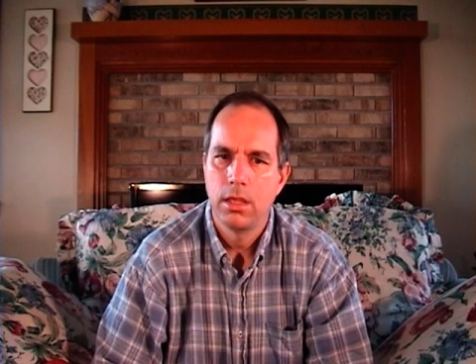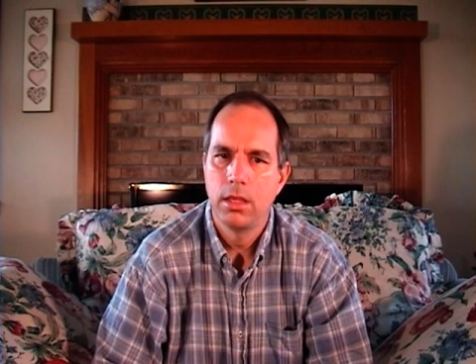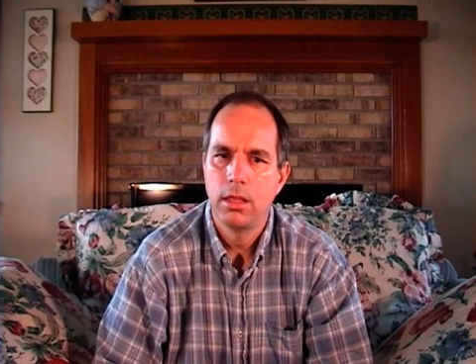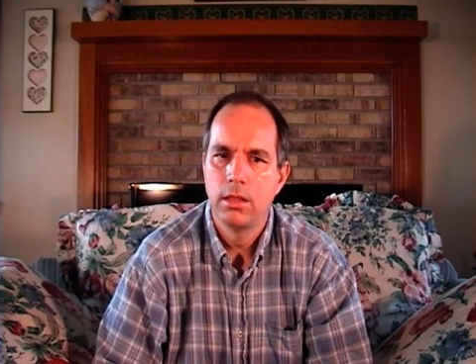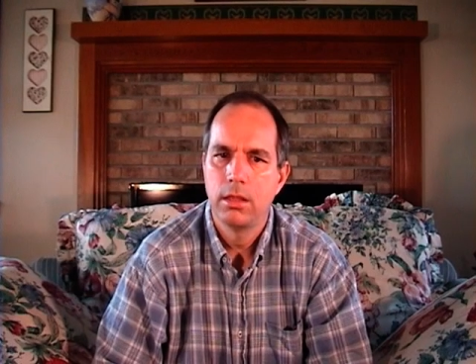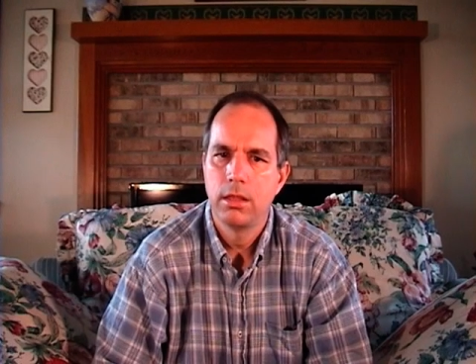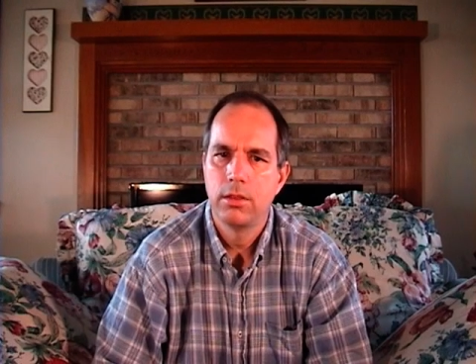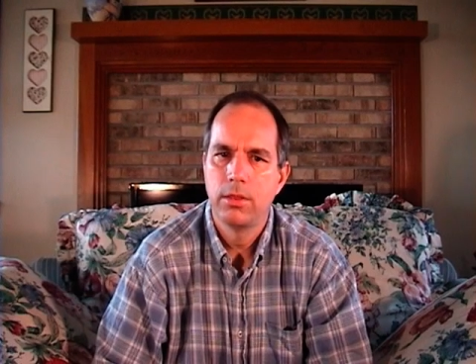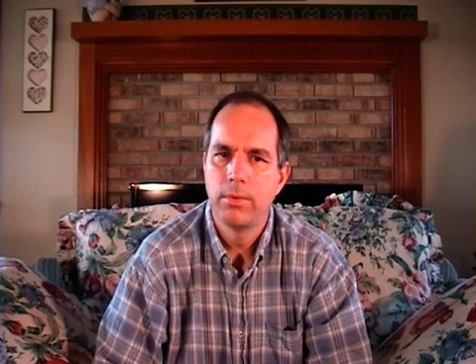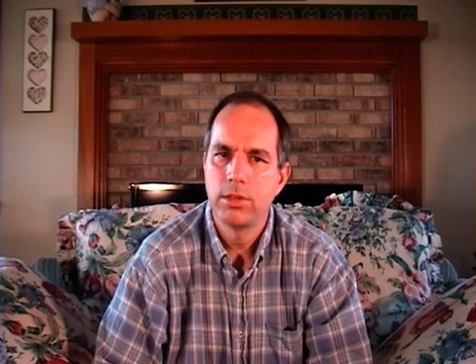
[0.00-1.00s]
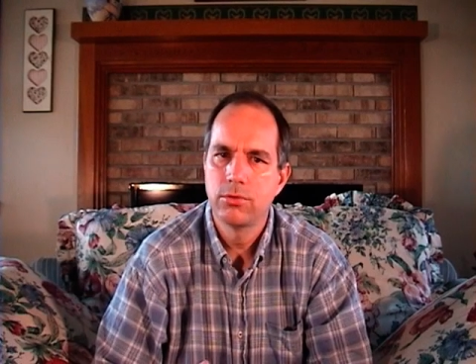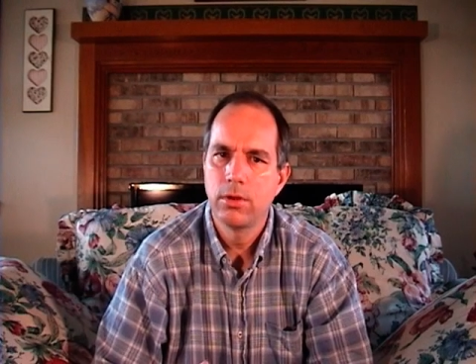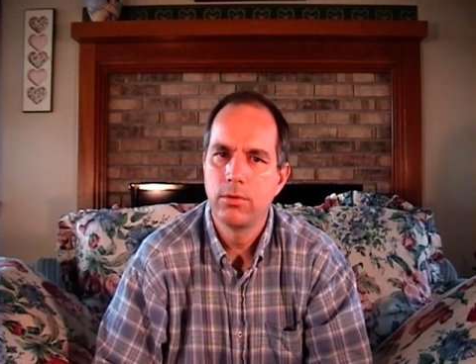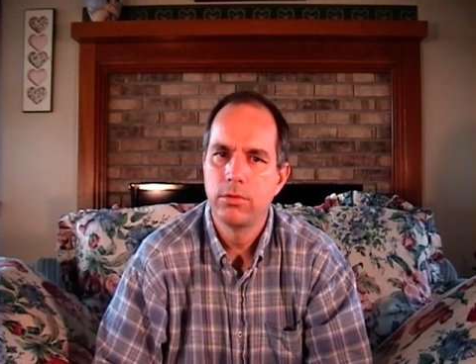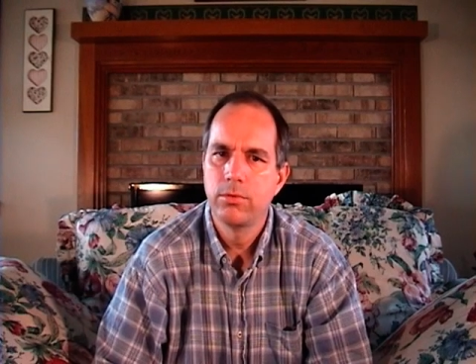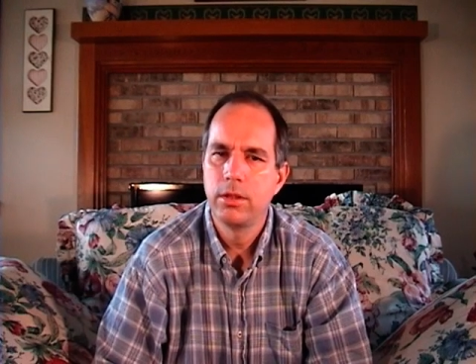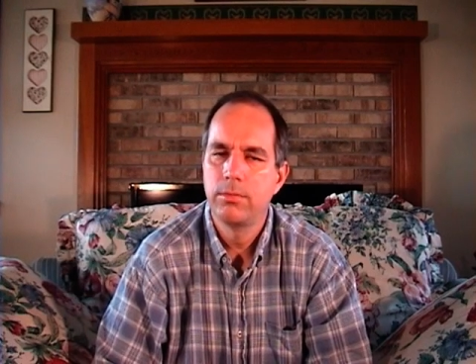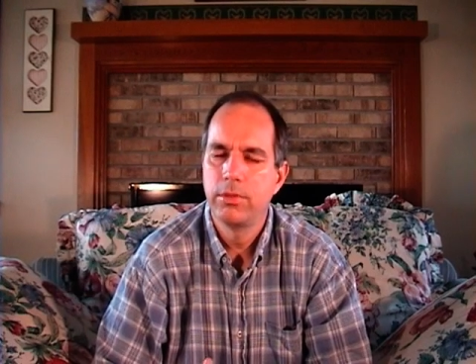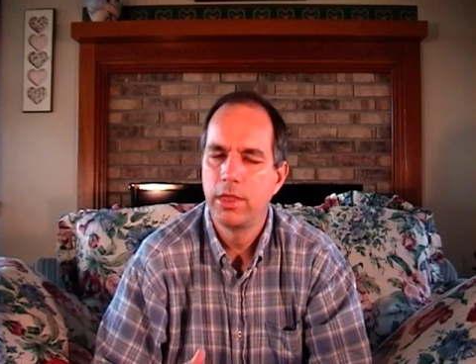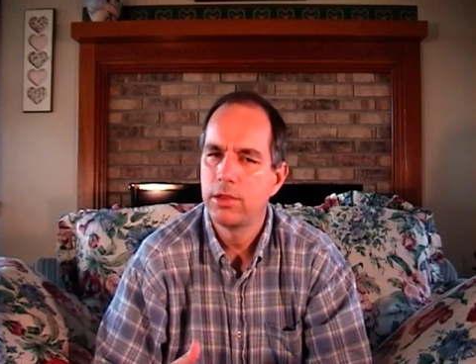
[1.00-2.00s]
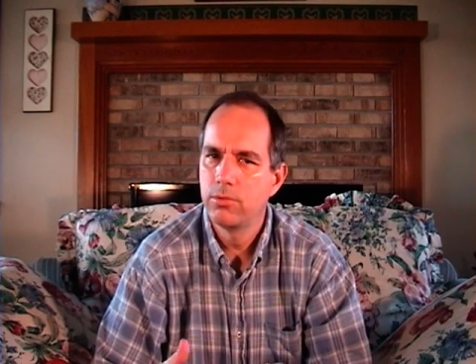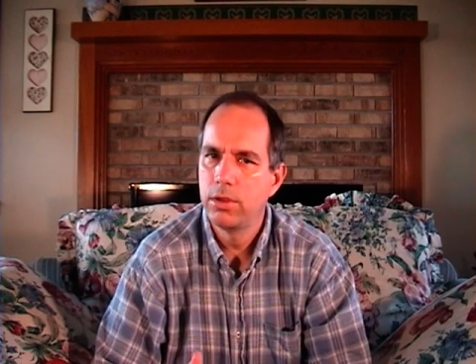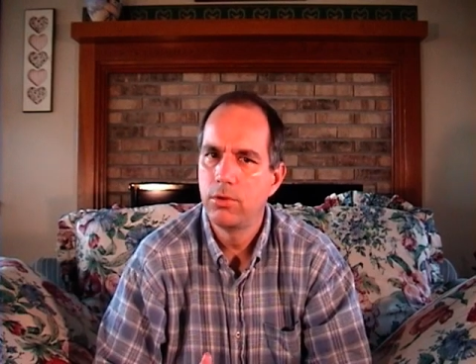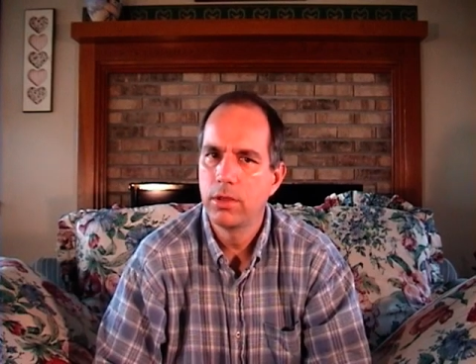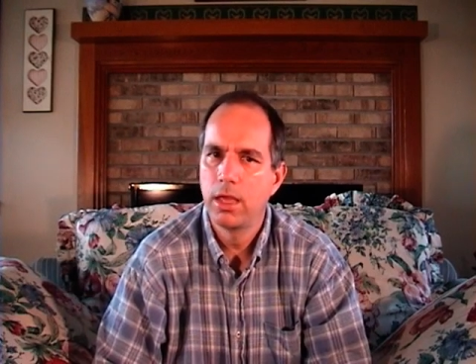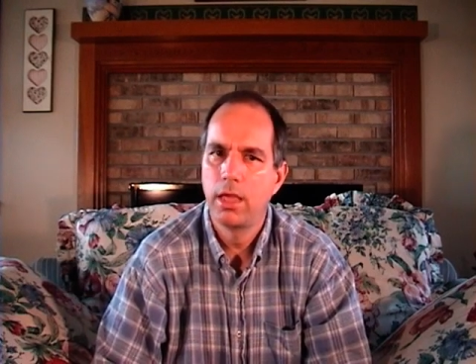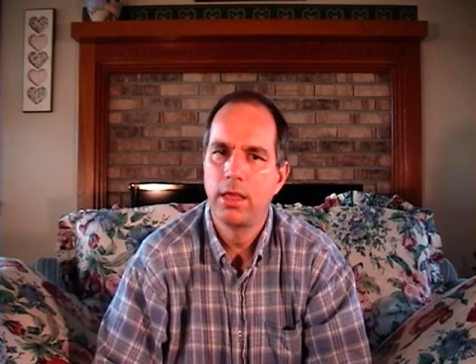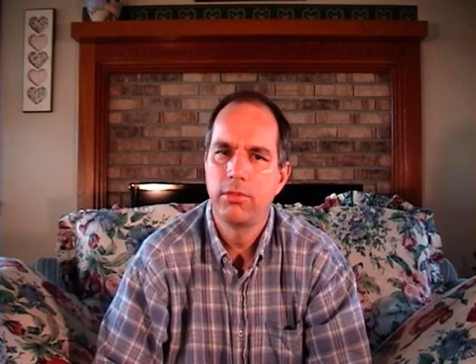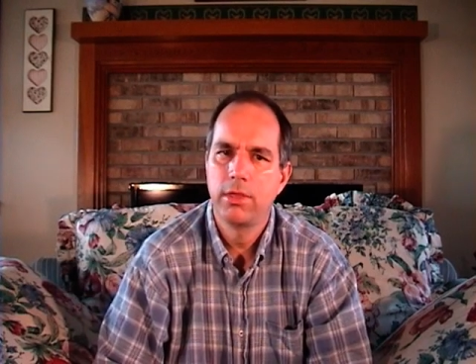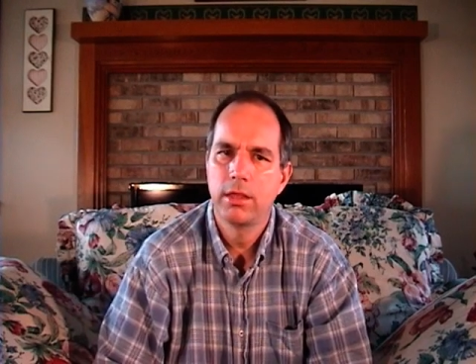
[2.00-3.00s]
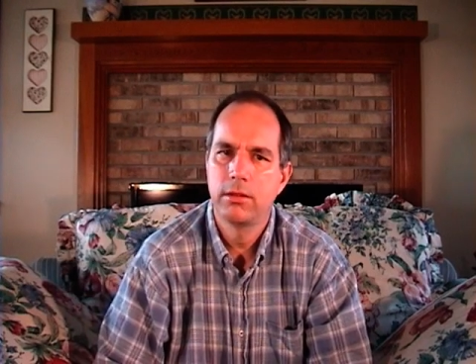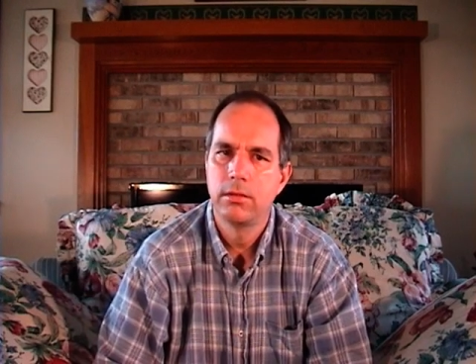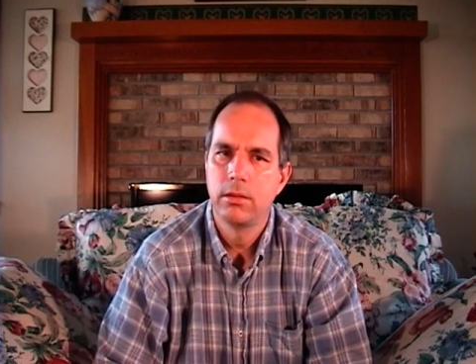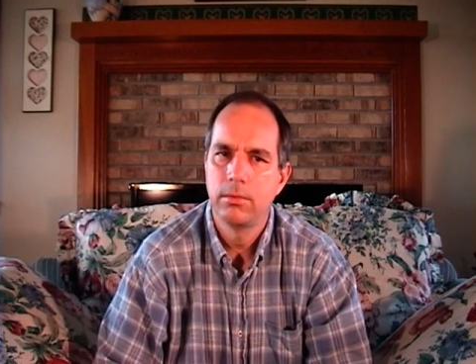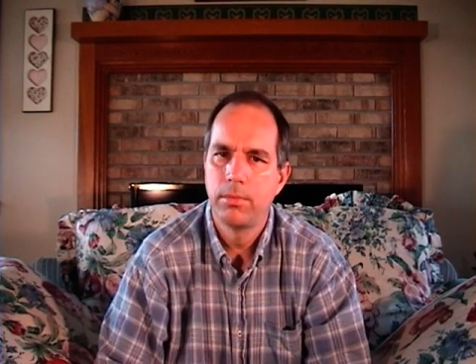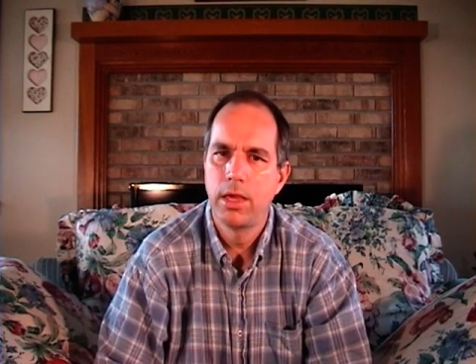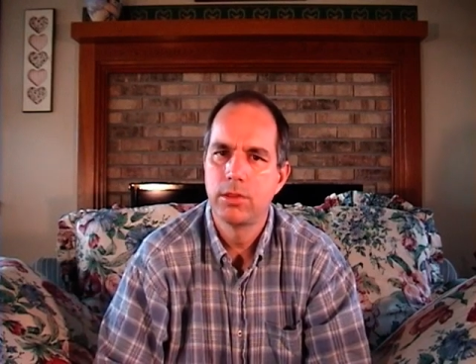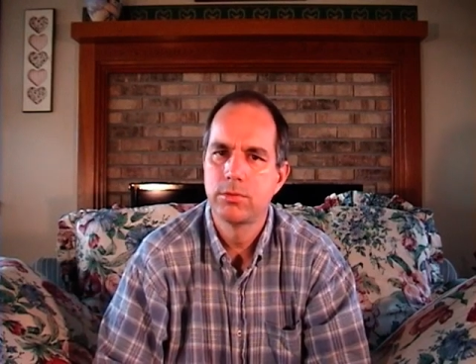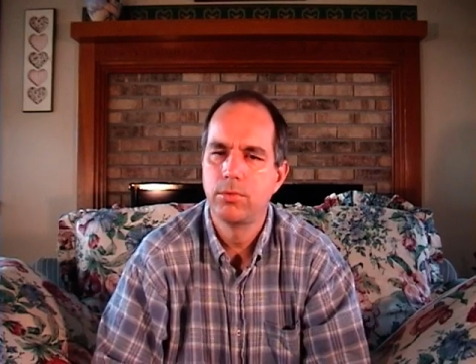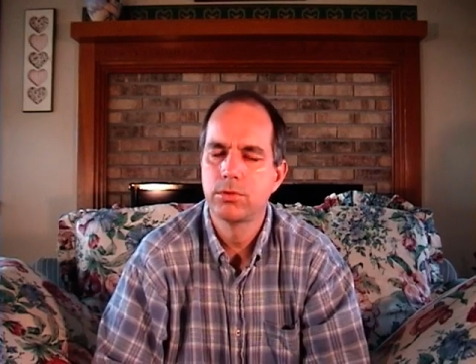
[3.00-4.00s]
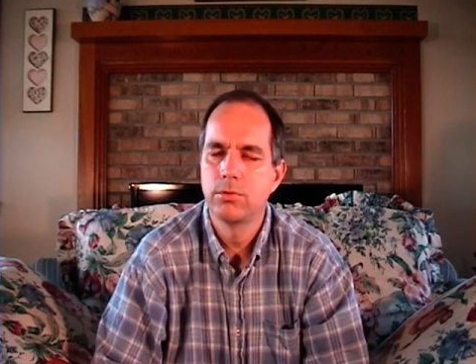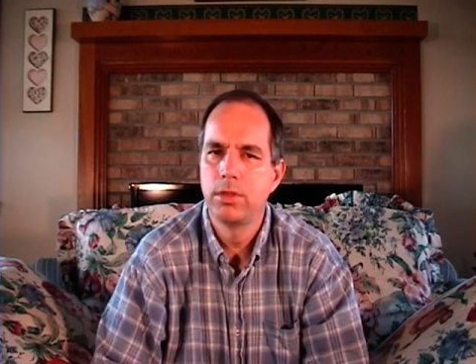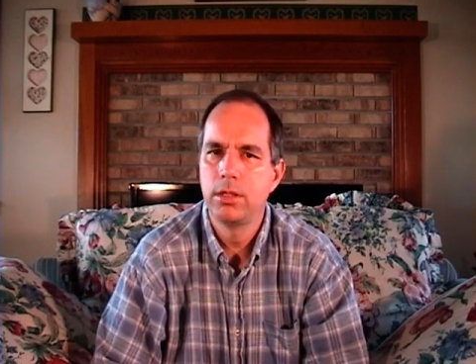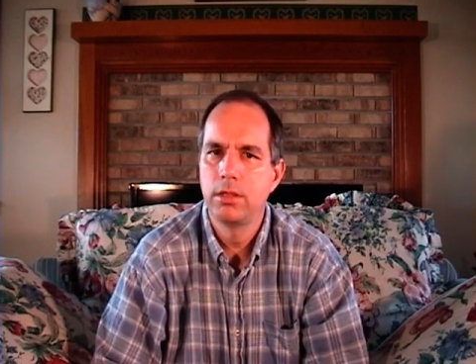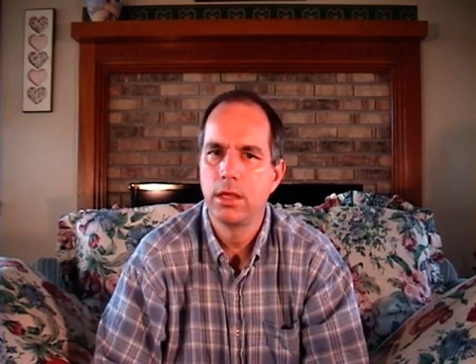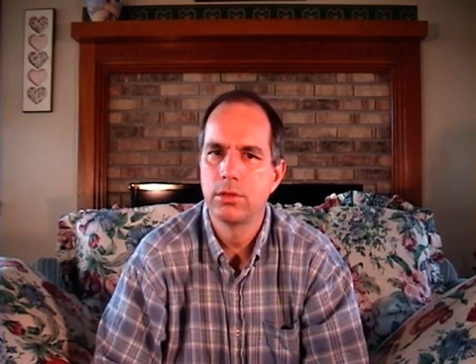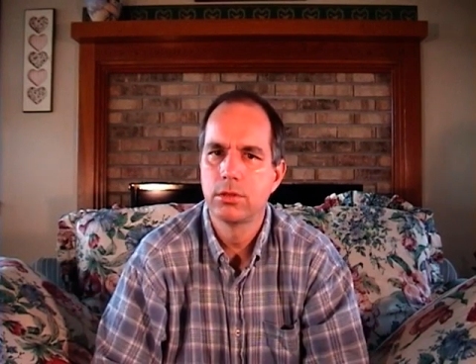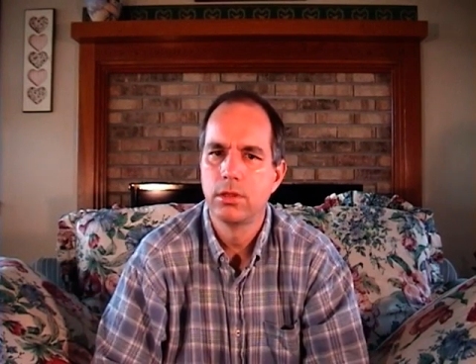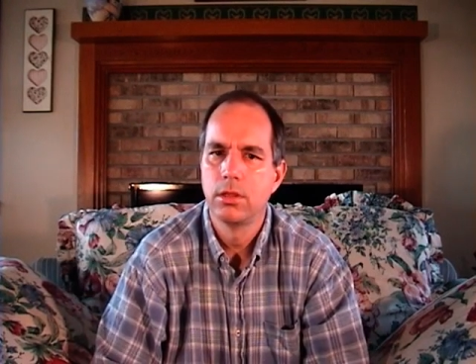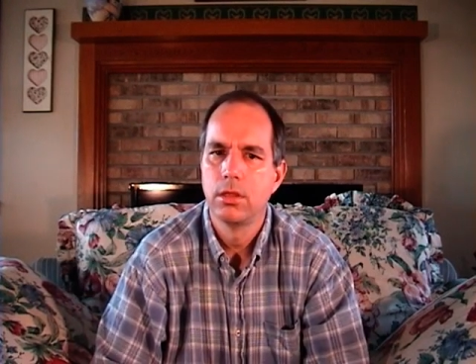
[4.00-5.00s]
They may struggle with reading, but they can read okay and they can pass most reading tests.